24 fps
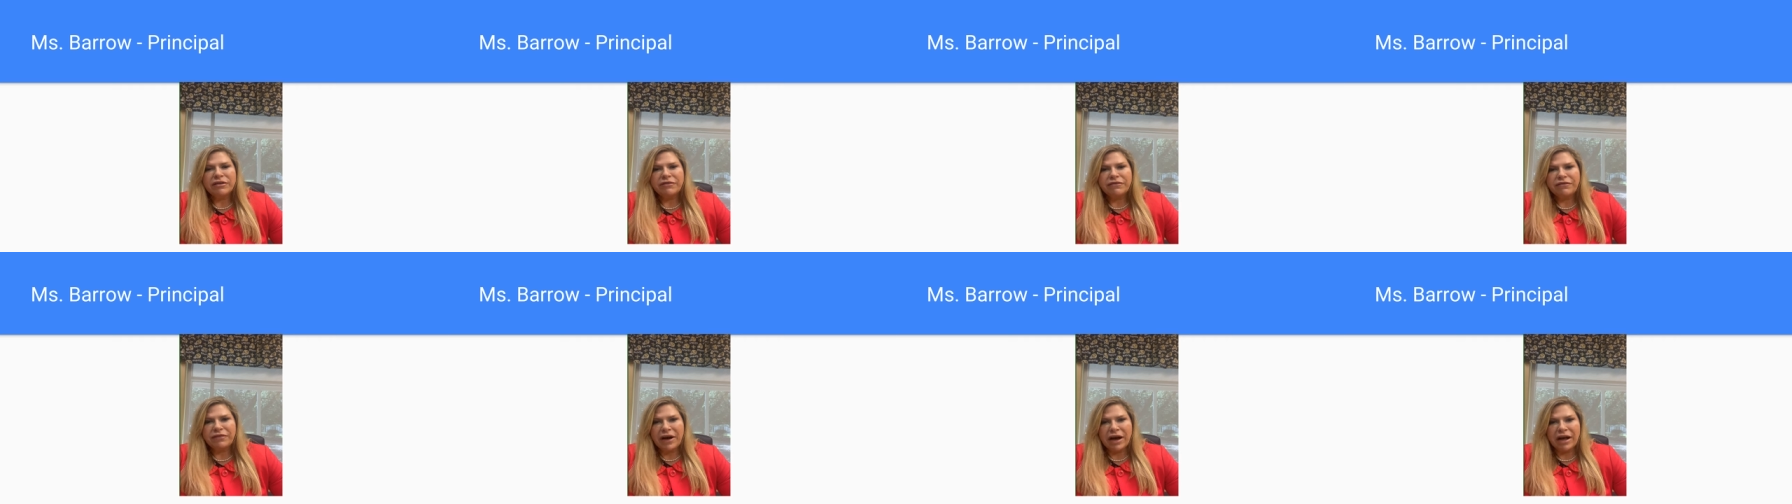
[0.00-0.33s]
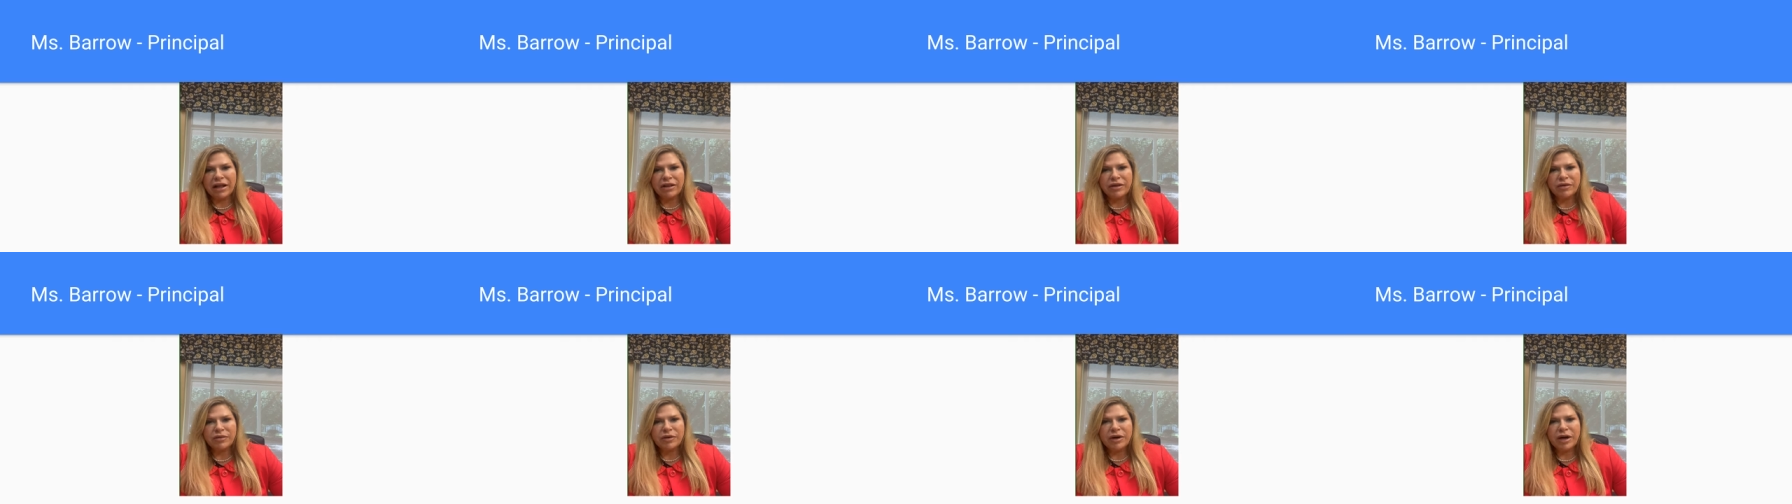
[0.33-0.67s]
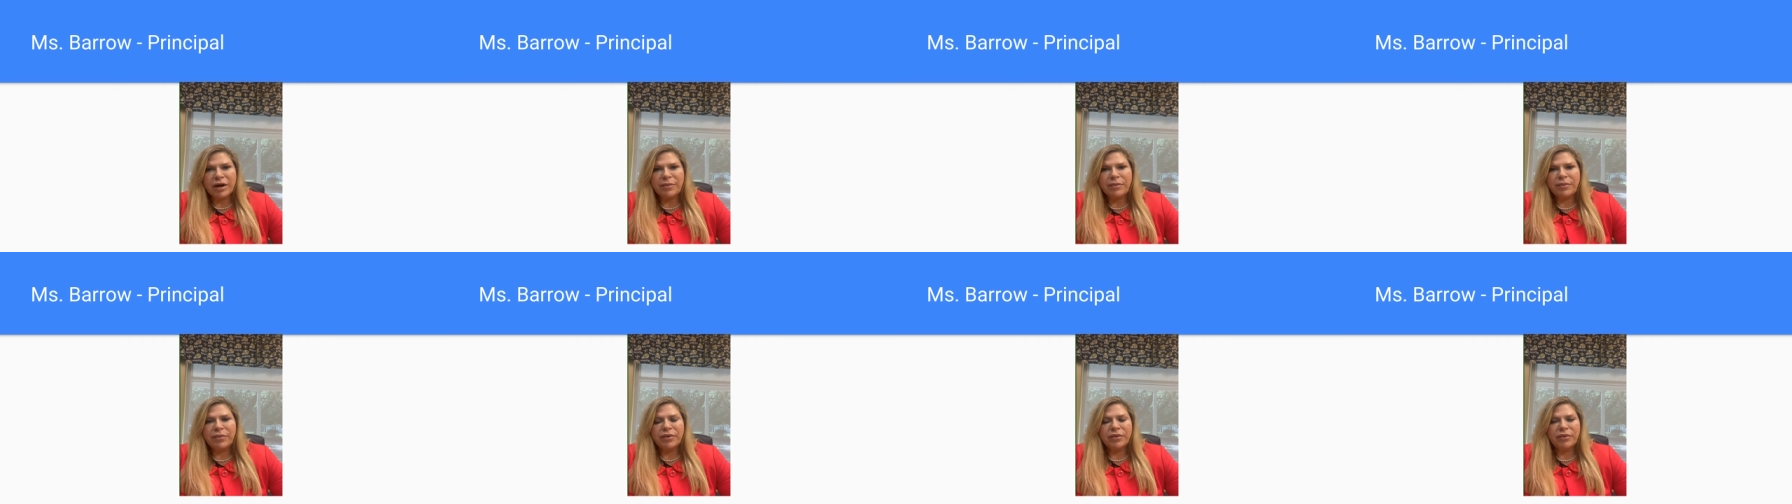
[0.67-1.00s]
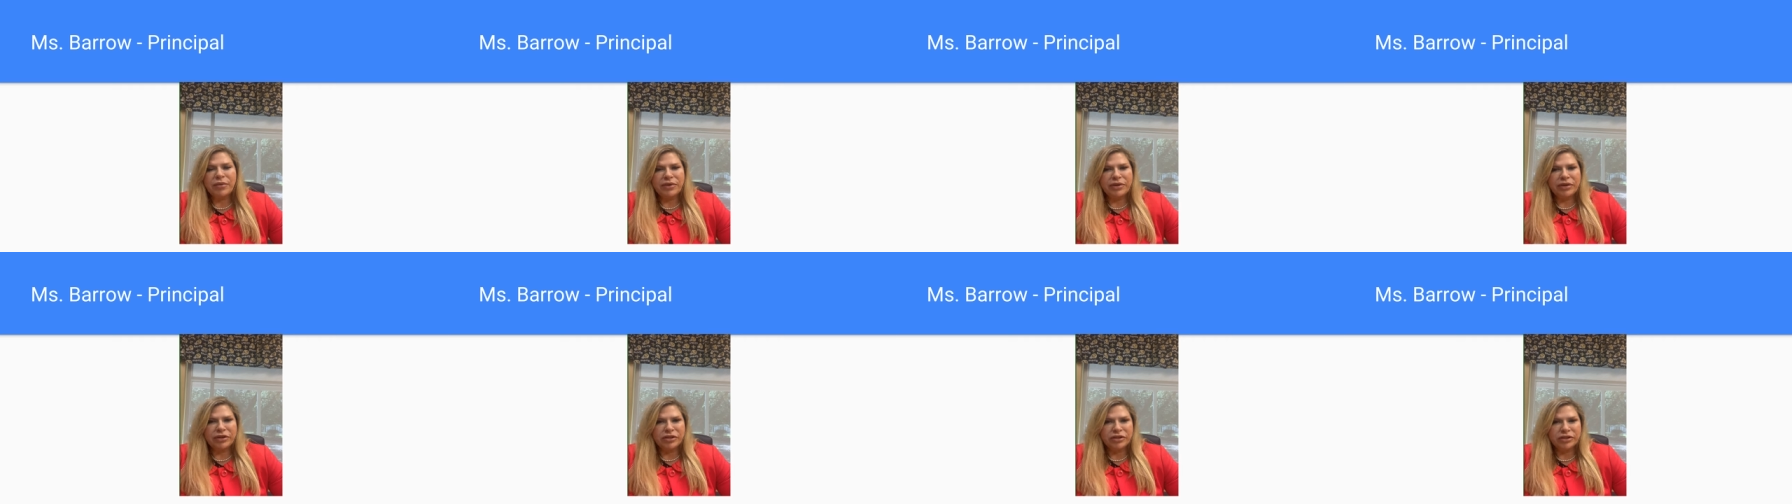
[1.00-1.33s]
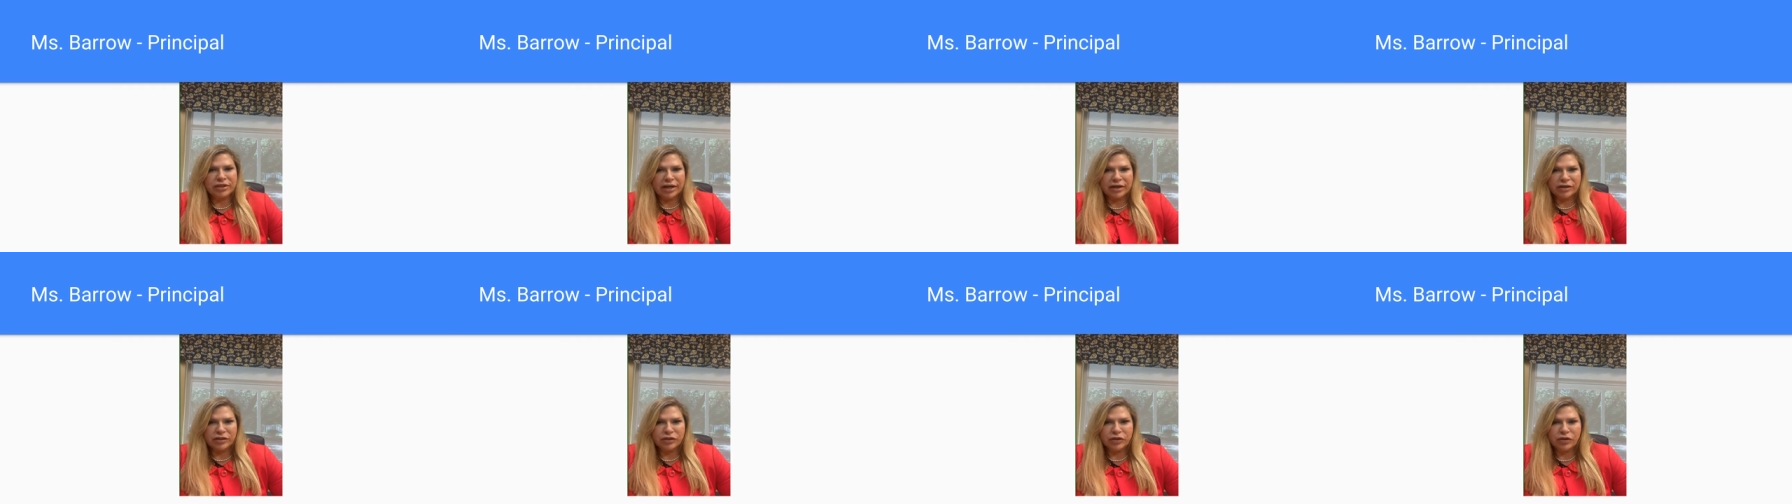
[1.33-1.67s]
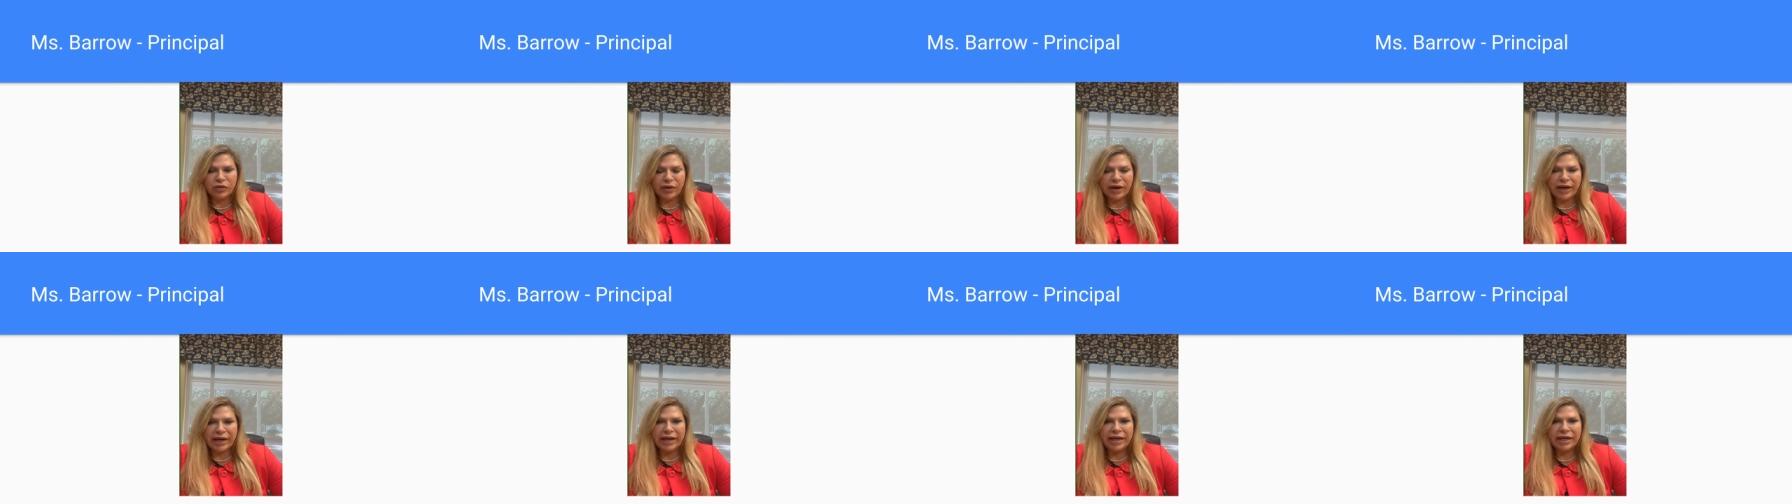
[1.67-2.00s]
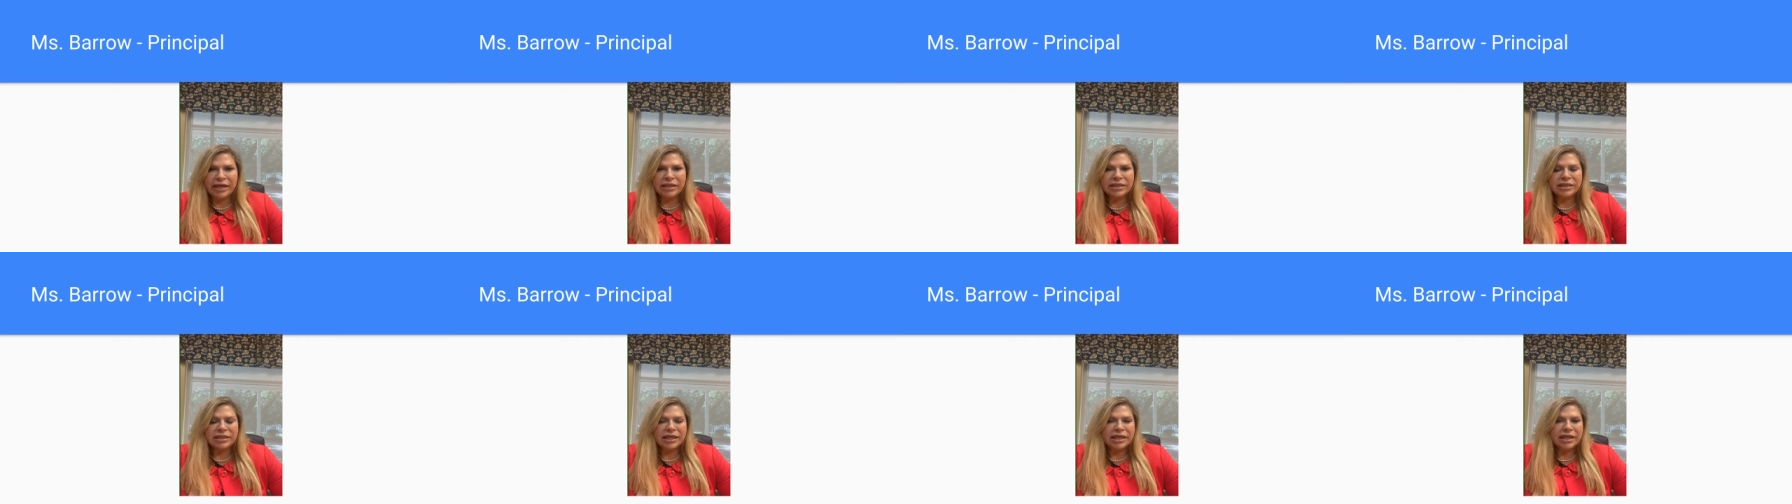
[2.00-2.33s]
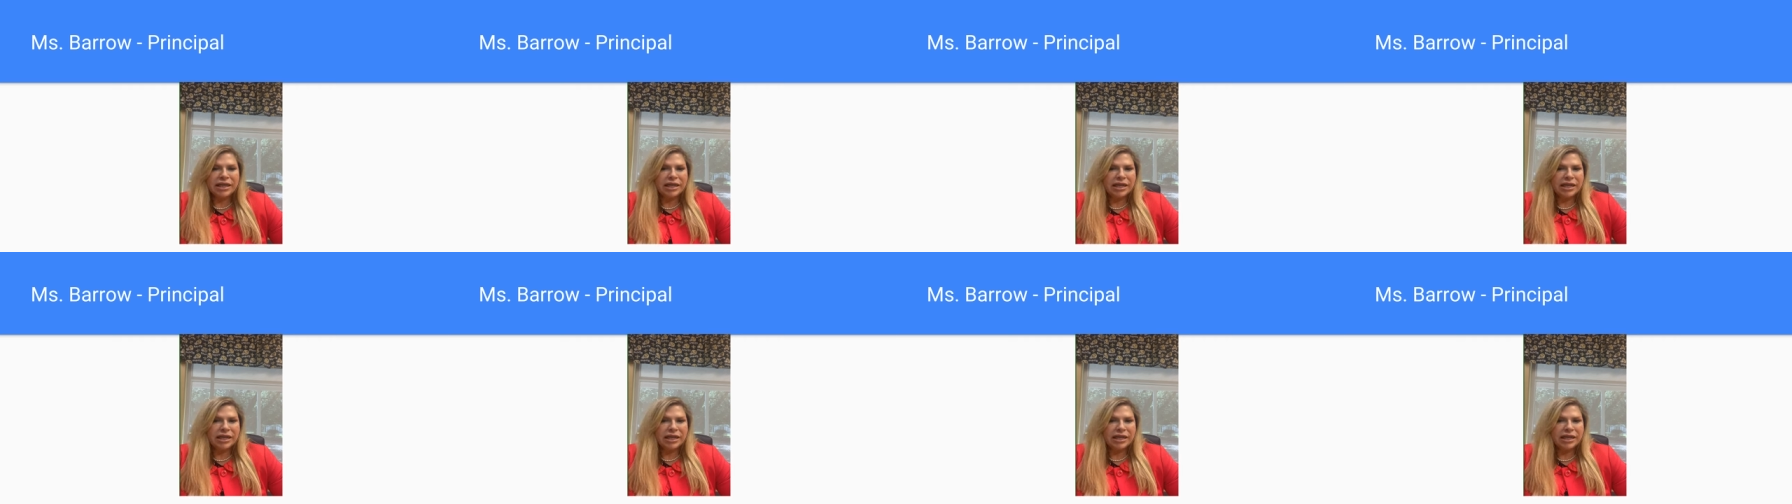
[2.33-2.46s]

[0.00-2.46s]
follow up with your child's grades,